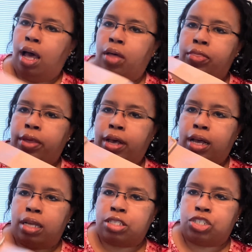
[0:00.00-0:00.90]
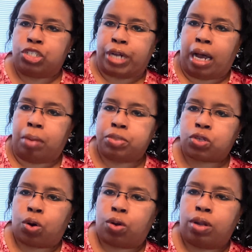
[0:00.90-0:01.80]
the straps
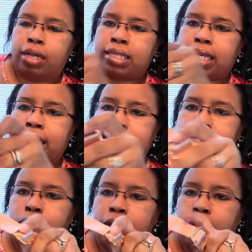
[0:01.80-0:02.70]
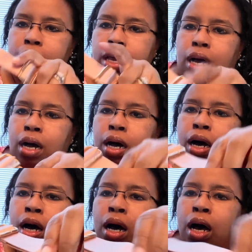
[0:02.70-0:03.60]
are nice and silky.
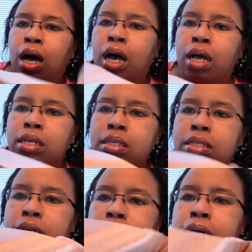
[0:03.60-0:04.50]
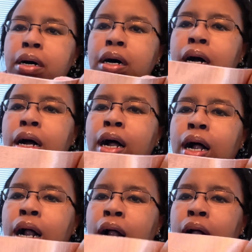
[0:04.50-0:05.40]
See?
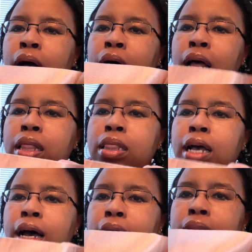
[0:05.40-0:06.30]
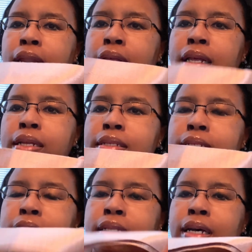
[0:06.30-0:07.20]

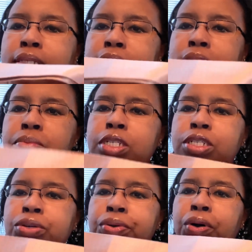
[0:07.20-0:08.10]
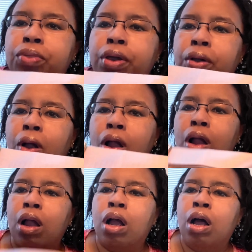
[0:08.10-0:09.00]
That's good material there.
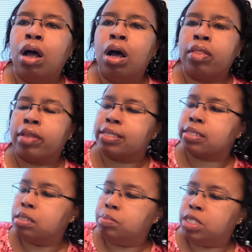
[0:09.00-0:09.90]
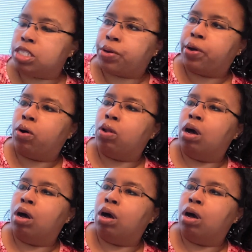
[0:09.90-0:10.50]
That's good material.